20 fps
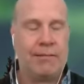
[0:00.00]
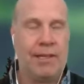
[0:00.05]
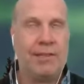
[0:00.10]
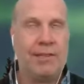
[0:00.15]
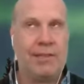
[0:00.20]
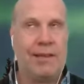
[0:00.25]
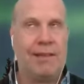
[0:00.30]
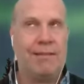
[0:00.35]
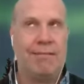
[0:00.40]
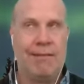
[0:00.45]

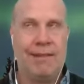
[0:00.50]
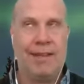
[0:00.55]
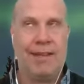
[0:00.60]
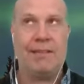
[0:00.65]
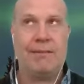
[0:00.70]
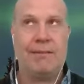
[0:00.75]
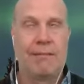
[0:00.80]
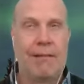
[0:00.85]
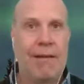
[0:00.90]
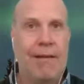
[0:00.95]
Lisa,
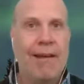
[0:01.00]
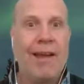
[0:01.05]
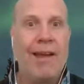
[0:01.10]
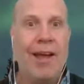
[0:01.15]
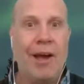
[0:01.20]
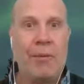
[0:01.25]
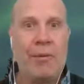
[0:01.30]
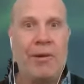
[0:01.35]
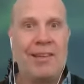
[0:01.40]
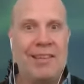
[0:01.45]
Liz.
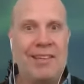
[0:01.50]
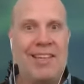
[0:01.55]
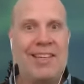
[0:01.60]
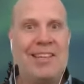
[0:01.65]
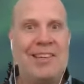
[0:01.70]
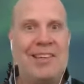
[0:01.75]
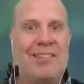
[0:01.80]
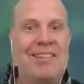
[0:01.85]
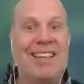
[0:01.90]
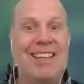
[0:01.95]
I want to see
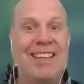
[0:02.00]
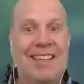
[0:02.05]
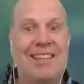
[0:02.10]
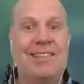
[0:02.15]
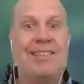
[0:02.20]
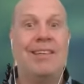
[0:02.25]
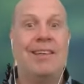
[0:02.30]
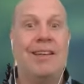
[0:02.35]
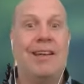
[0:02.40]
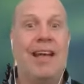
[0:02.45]
you,
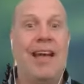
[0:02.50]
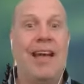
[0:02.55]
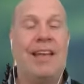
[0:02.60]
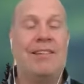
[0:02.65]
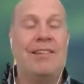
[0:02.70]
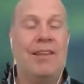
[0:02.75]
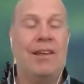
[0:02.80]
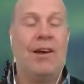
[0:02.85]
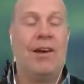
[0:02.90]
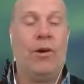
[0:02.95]
Lisa,
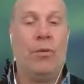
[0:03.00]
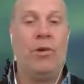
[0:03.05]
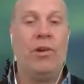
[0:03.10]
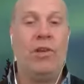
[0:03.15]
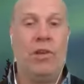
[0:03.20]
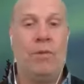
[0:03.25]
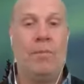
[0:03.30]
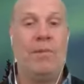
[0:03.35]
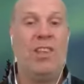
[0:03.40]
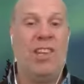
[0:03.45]
as the whole
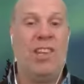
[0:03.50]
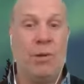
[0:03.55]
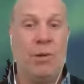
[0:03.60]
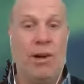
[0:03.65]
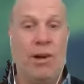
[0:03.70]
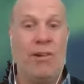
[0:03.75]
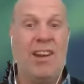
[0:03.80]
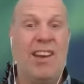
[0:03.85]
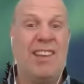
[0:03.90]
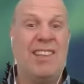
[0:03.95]
human that you
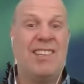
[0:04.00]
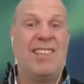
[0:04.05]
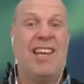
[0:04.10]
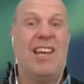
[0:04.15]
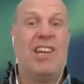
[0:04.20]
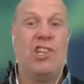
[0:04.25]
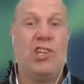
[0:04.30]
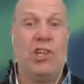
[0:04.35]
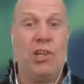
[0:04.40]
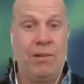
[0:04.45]
are and
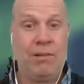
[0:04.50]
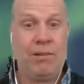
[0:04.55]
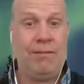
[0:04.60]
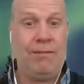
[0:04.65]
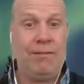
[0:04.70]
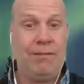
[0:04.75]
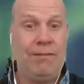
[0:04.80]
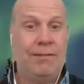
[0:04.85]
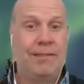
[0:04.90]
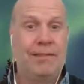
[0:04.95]
understand you